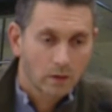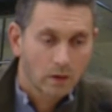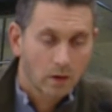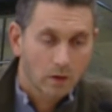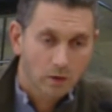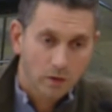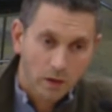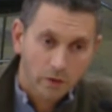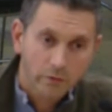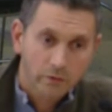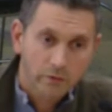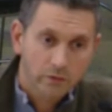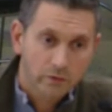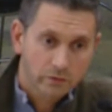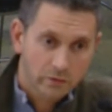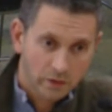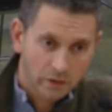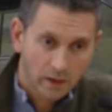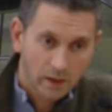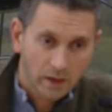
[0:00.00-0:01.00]
our governor
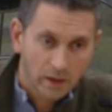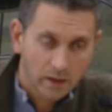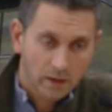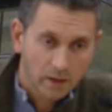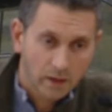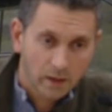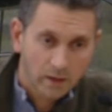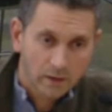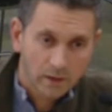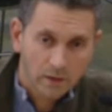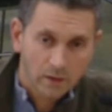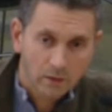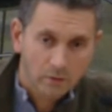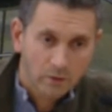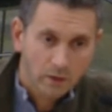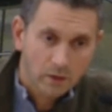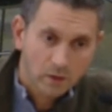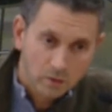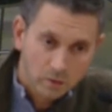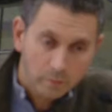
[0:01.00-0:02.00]
today, and on a
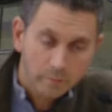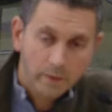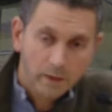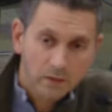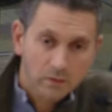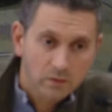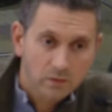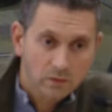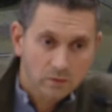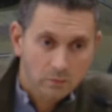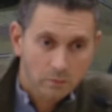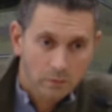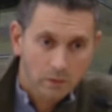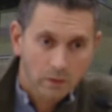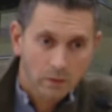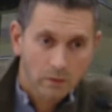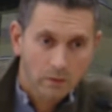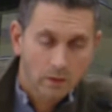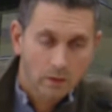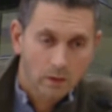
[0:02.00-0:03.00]
regular basis
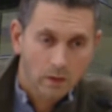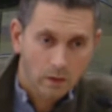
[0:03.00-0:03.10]
we're